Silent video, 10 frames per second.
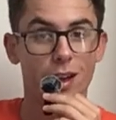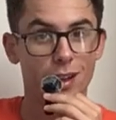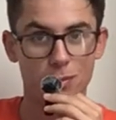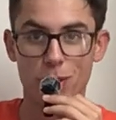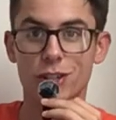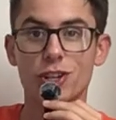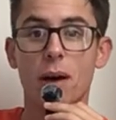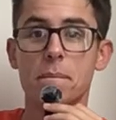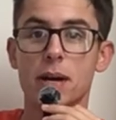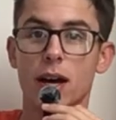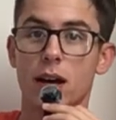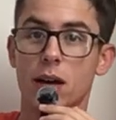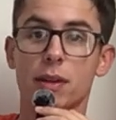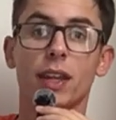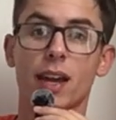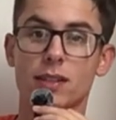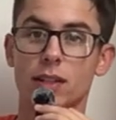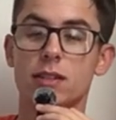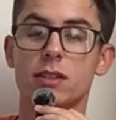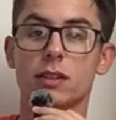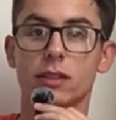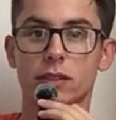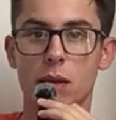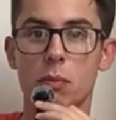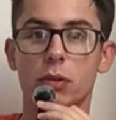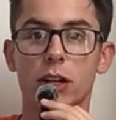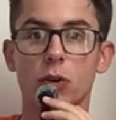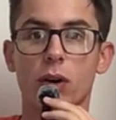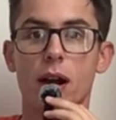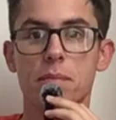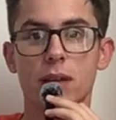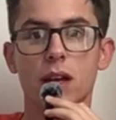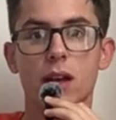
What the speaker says: It's a big jump. And like I said, this is the type of player where I'm